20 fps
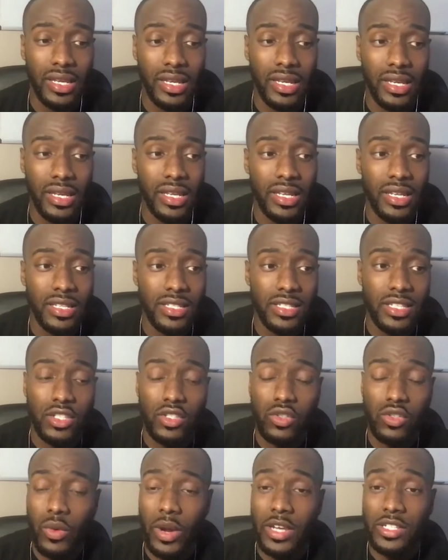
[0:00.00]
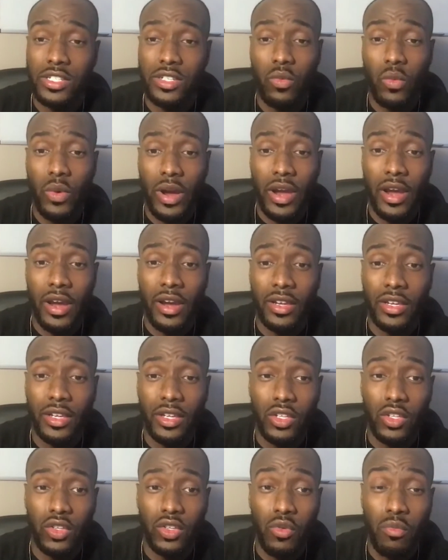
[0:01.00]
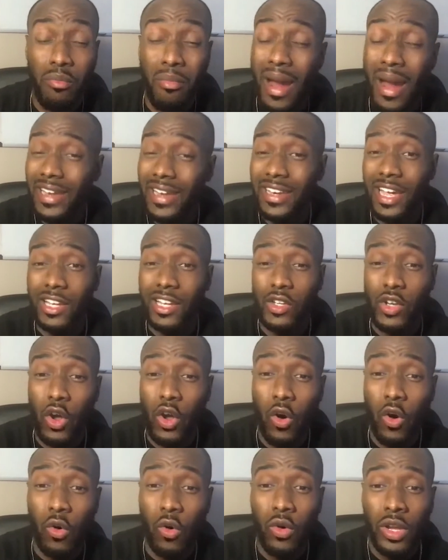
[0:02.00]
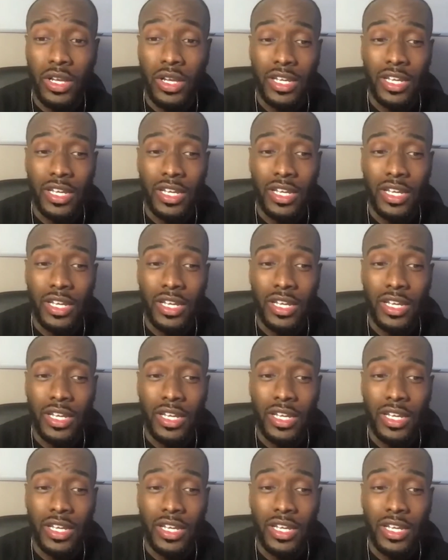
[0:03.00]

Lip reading: in a situation where you might not know,